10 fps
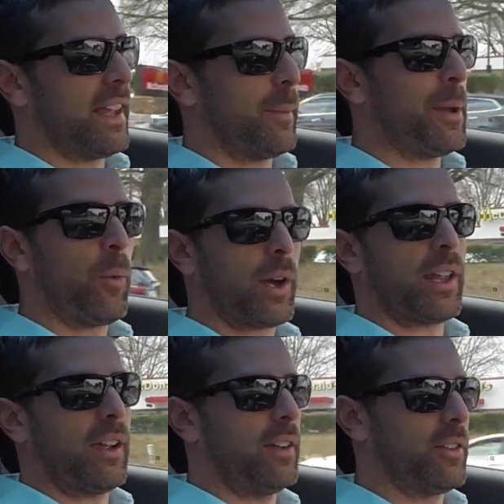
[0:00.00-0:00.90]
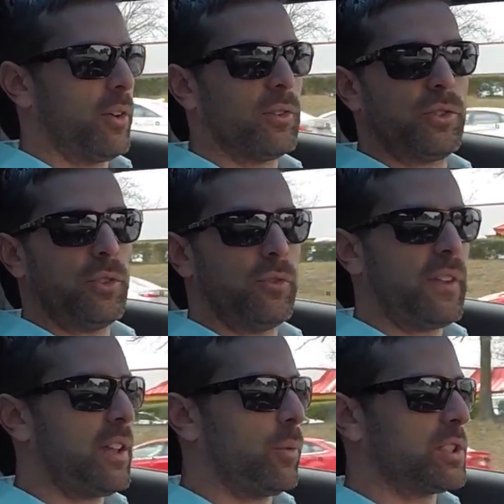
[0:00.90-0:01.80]
They could be working on their own 2
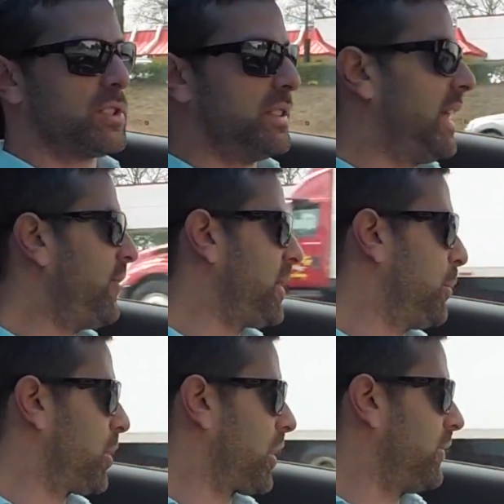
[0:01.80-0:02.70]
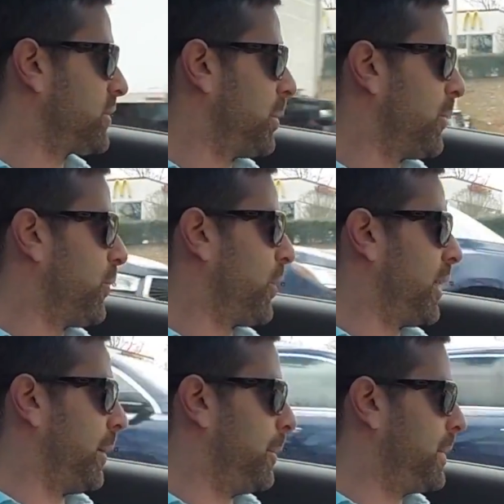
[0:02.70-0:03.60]
feet, which is definitely more comfortable for them.